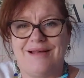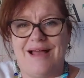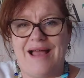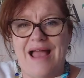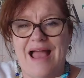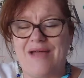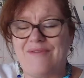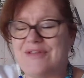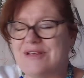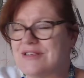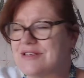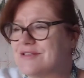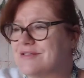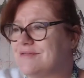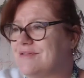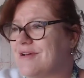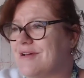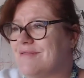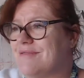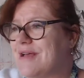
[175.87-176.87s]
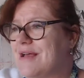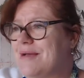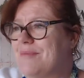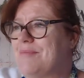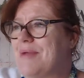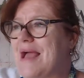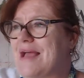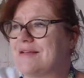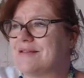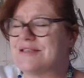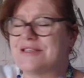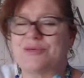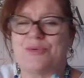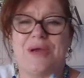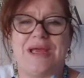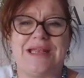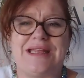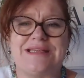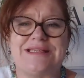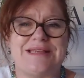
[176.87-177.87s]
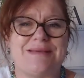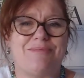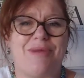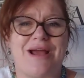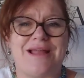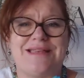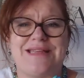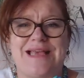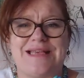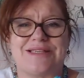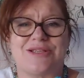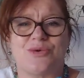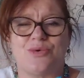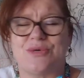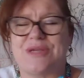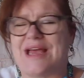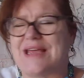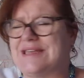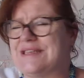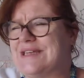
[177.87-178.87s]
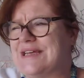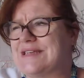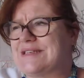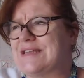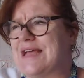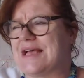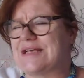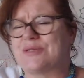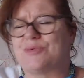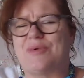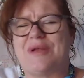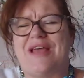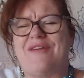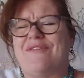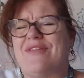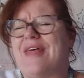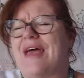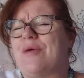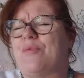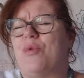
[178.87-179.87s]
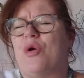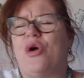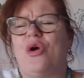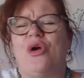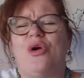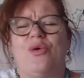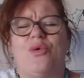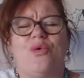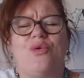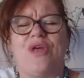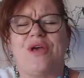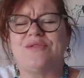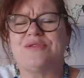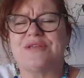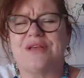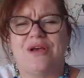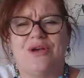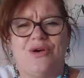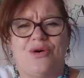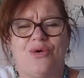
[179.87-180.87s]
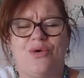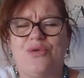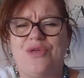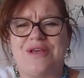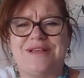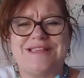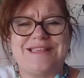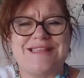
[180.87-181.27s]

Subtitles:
having, pack of sweeties in my desk all day, Tic Tacs, whatever they were, all those